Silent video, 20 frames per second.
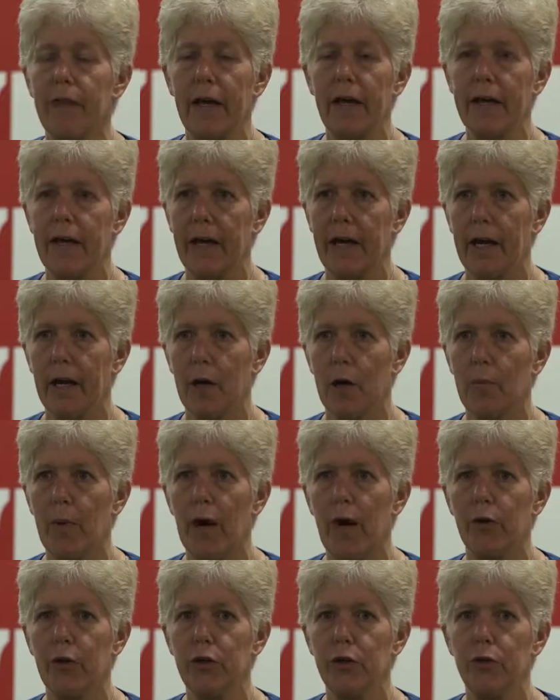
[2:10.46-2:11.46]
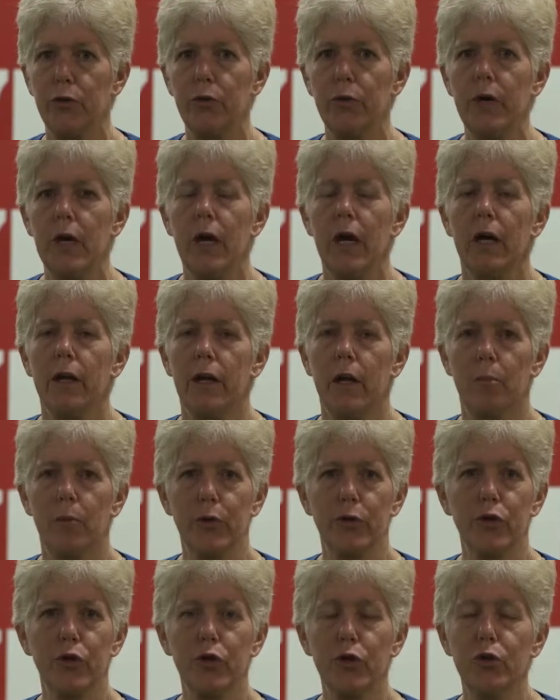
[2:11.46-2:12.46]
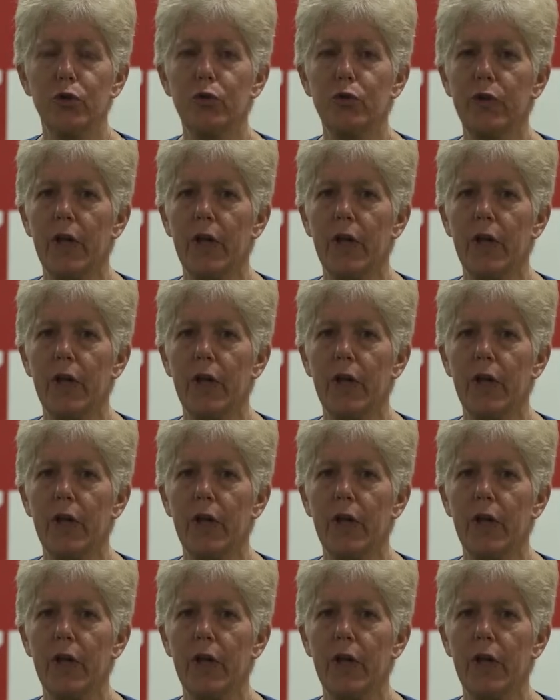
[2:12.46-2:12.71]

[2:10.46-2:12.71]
they care about you. Number two,